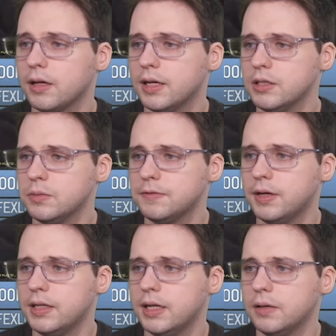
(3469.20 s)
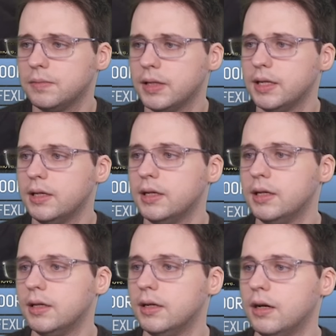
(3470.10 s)
Guess we'll find out.
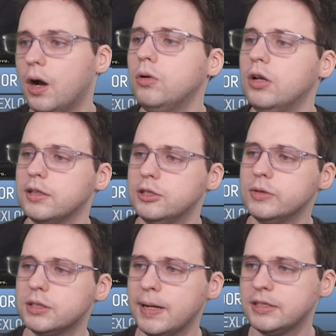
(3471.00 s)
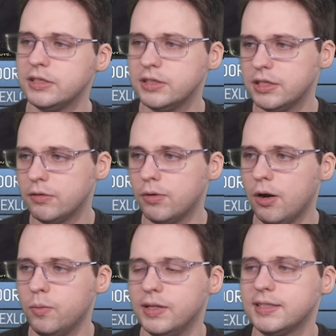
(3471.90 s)
Oh look, 2 expansions in a
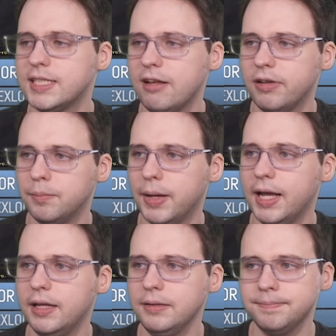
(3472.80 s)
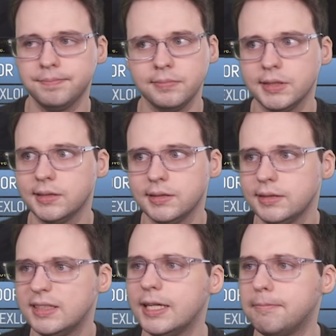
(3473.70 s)
row. We are saving Bane.
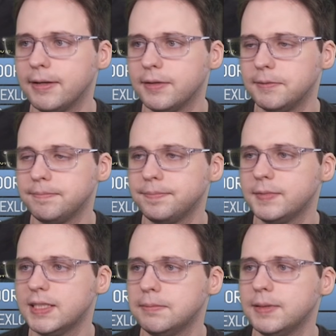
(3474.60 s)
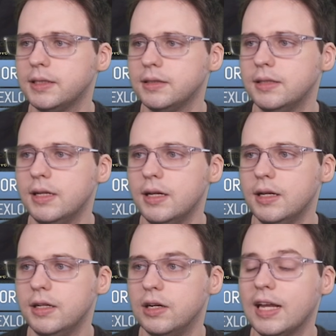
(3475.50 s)
Typical. Typical.
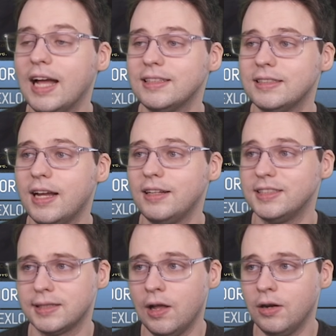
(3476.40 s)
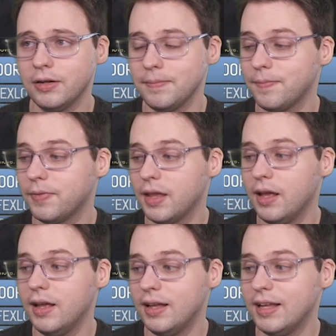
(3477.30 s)
Your cat's tail is long.
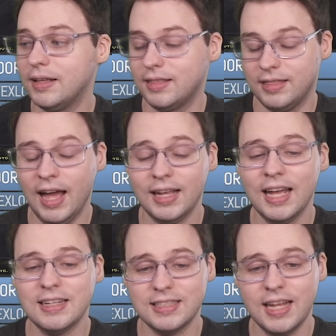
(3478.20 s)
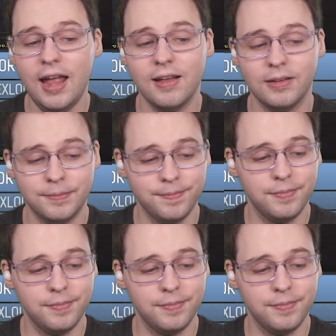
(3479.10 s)
That cat's tail?